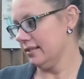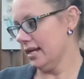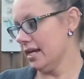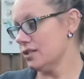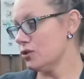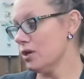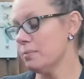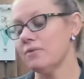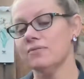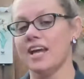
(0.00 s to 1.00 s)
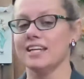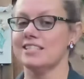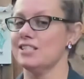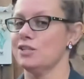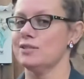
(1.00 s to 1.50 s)
and dream of
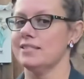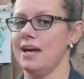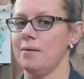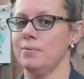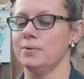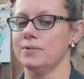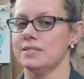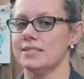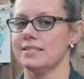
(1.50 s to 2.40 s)
next year's apples.